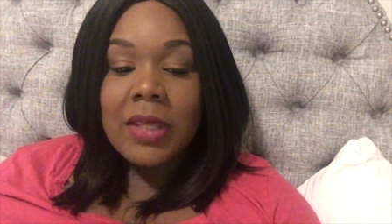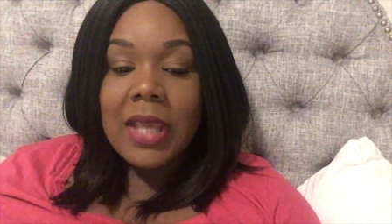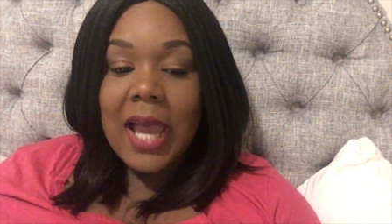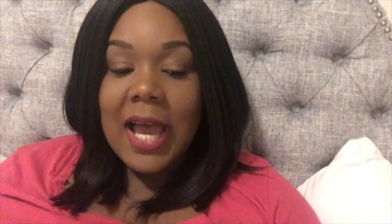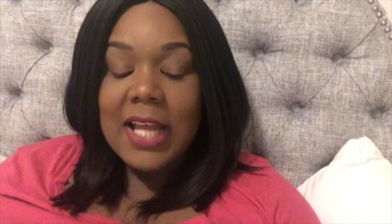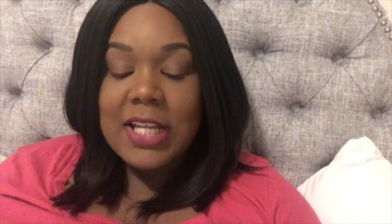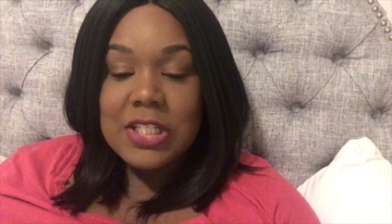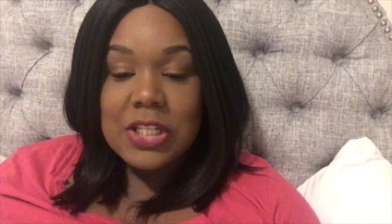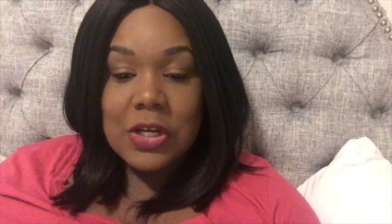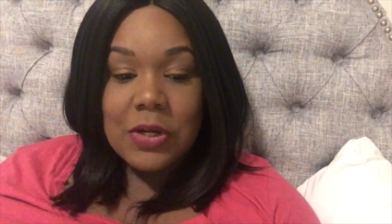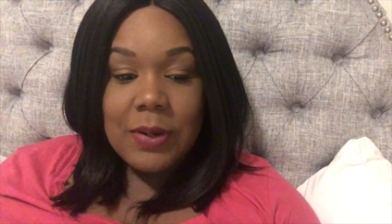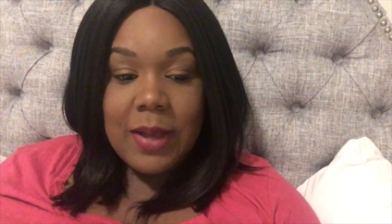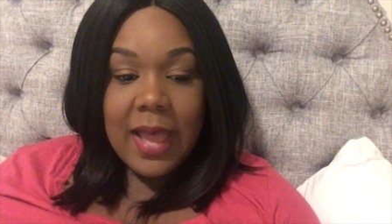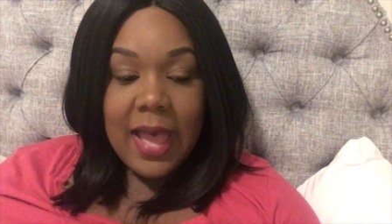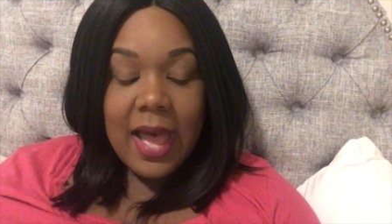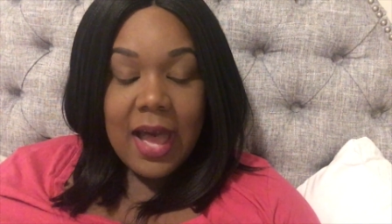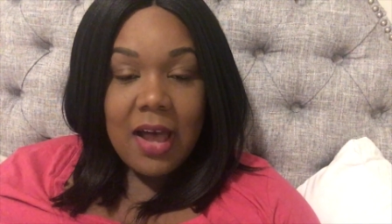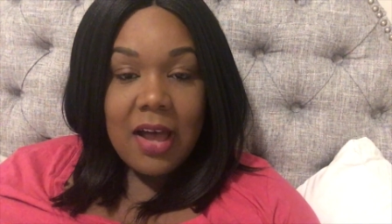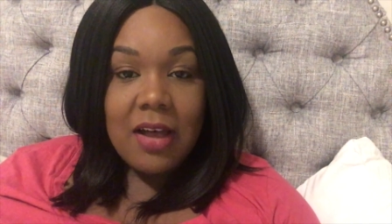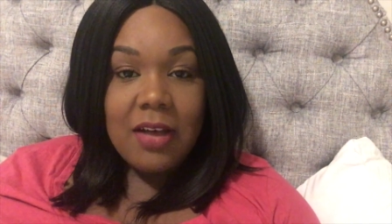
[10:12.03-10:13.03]
I don't
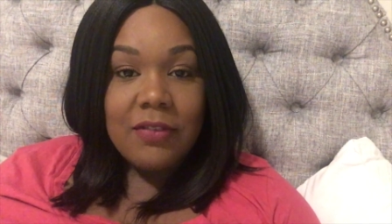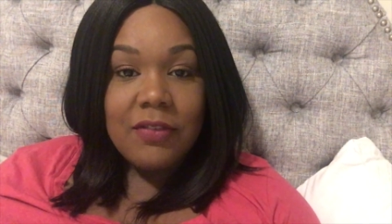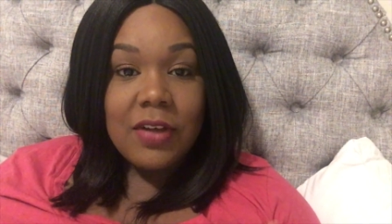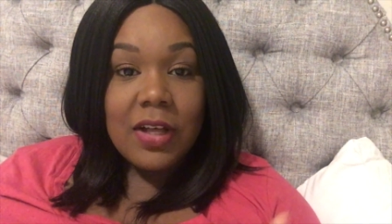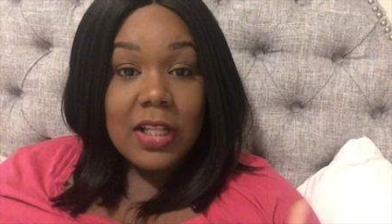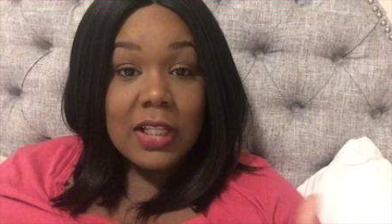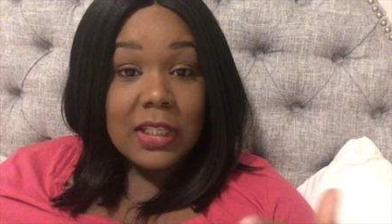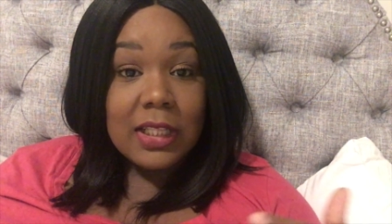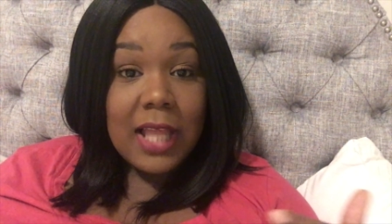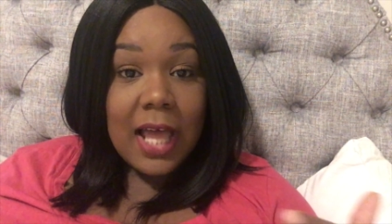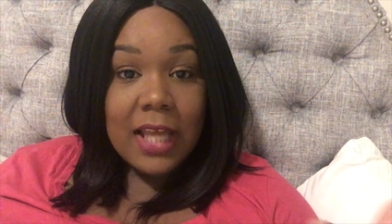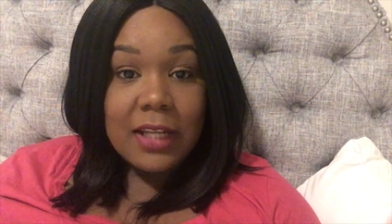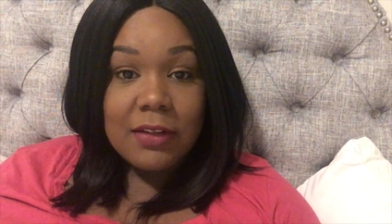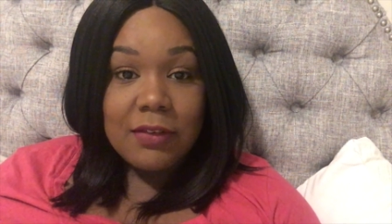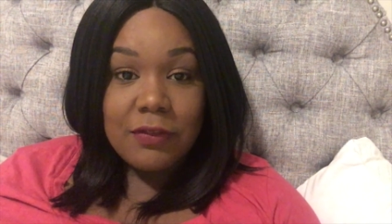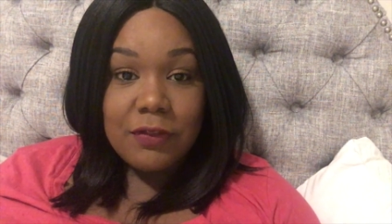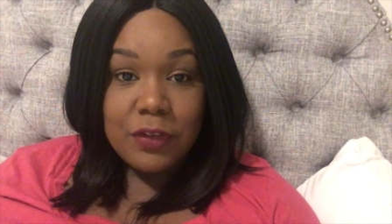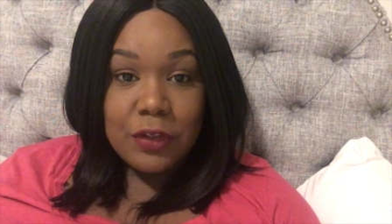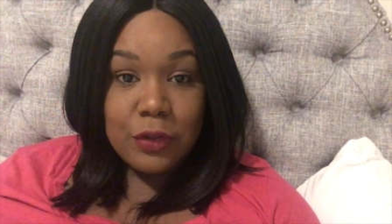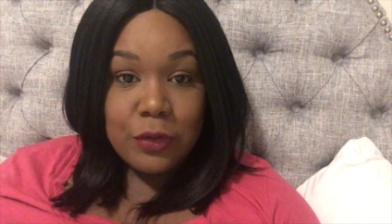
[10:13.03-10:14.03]
have a lot
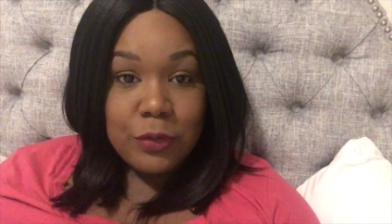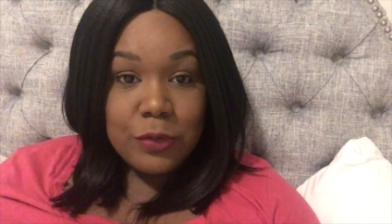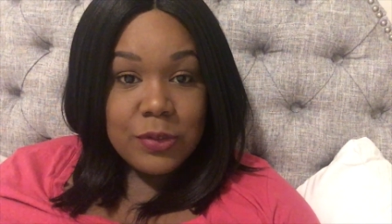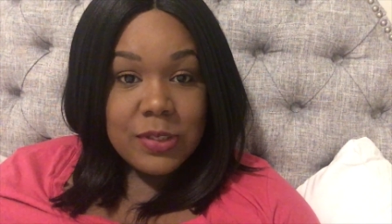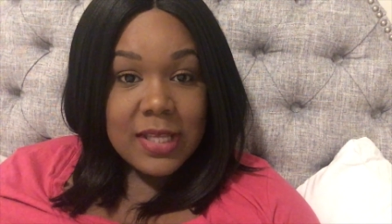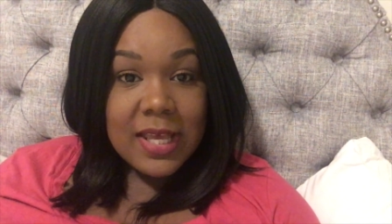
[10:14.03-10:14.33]
of views